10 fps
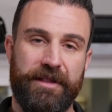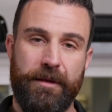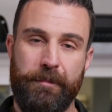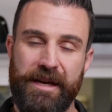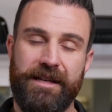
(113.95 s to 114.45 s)
but
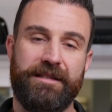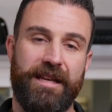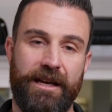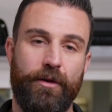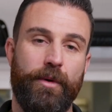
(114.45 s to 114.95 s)
the biggest
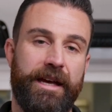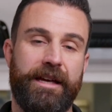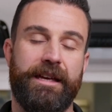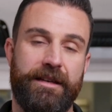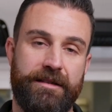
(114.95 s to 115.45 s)

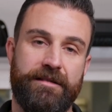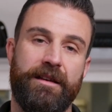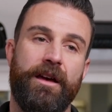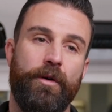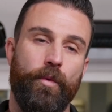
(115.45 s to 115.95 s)
takeaway is
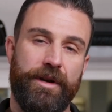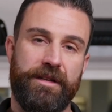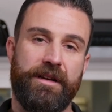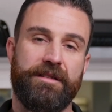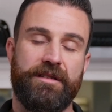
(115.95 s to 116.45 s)
what
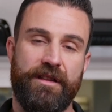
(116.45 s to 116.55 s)
it does